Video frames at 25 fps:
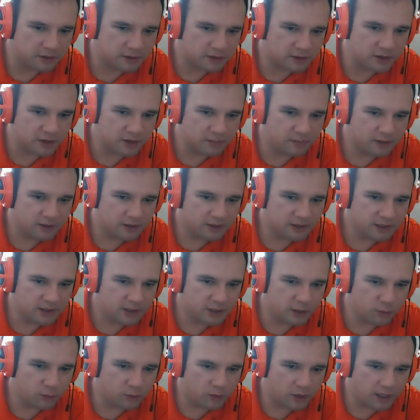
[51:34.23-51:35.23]
So you built a
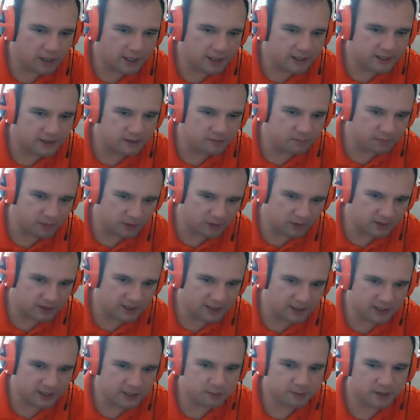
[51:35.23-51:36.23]
UI to build
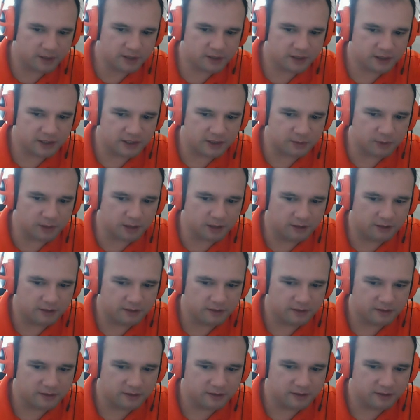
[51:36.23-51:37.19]
that expression as well?